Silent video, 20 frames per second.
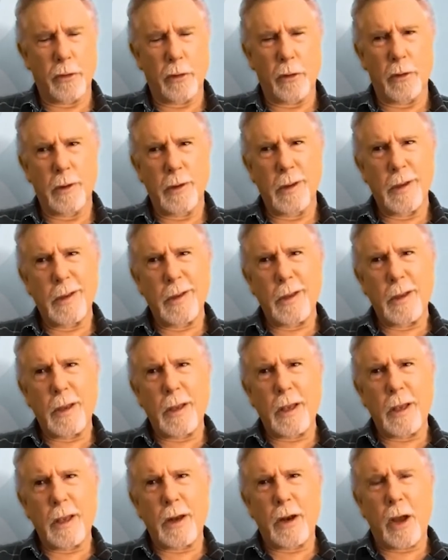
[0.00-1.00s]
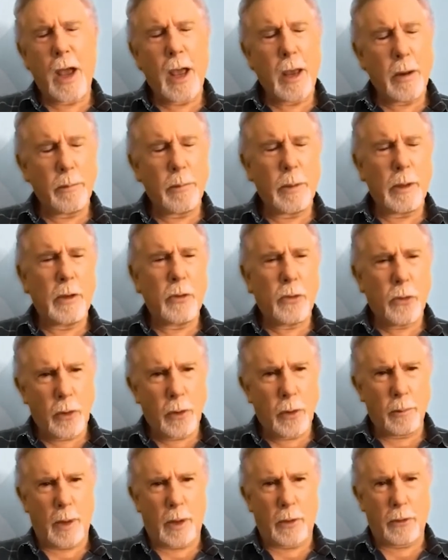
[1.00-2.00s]
And I hadn't been
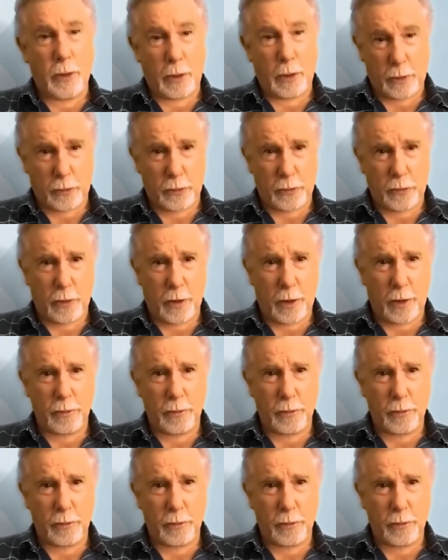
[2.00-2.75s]
doing much exercise.